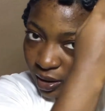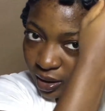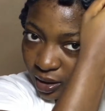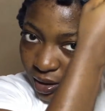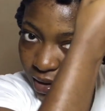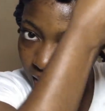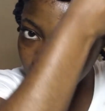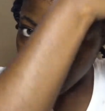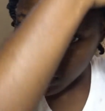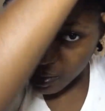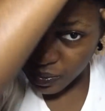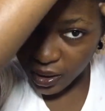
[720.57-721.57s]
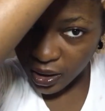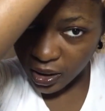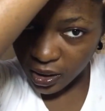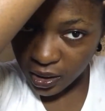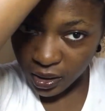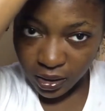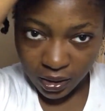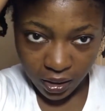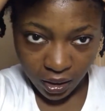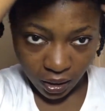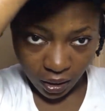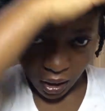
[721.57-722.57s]
This is beginning to look
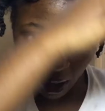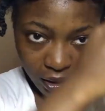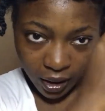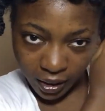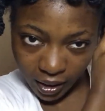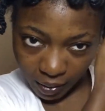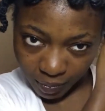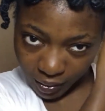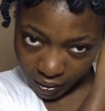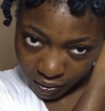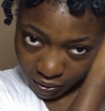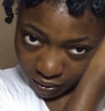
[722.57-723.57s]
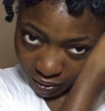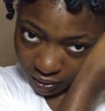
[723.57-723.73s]
a lot like that picture.